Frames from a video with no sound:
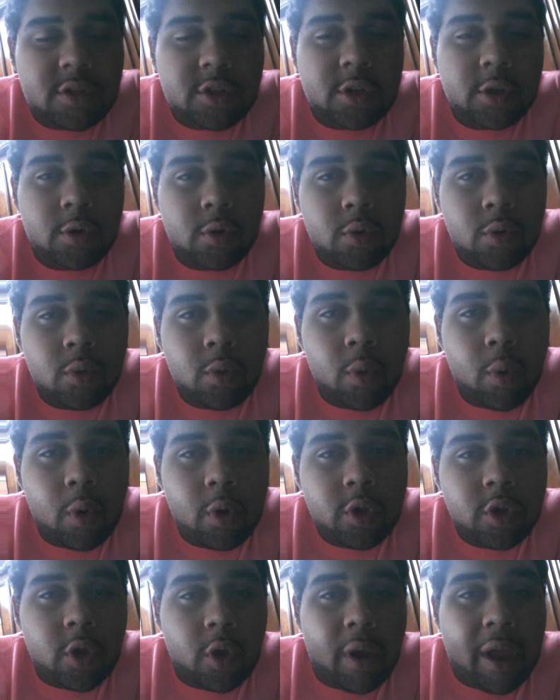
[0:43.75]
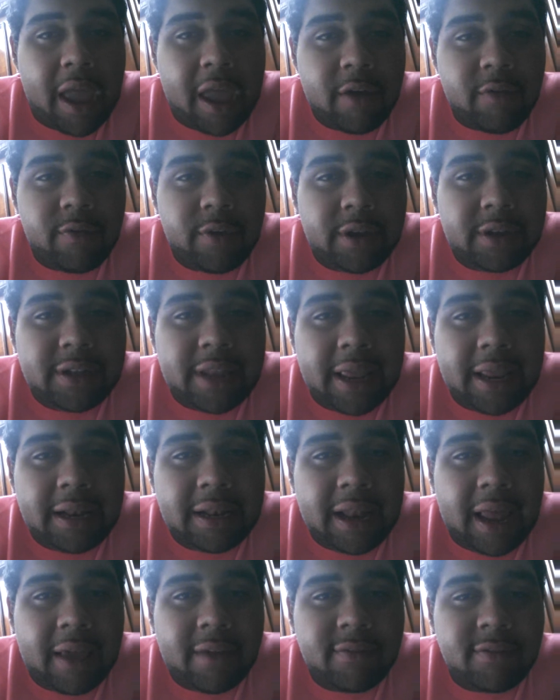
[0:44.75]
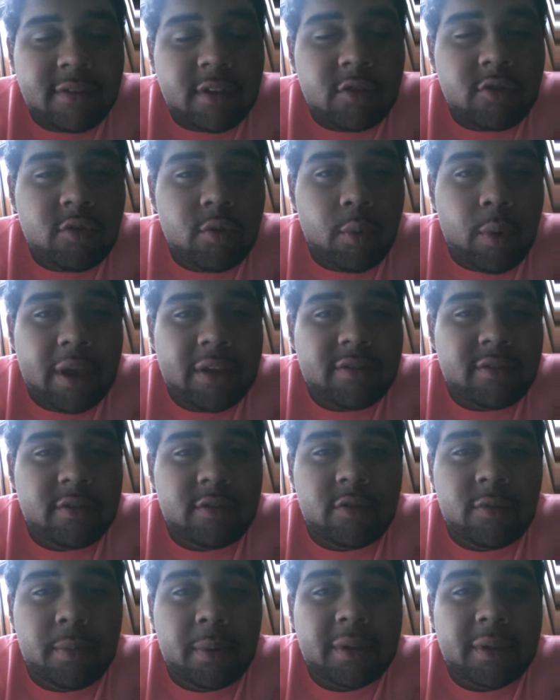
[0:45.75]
to your everyday life situations,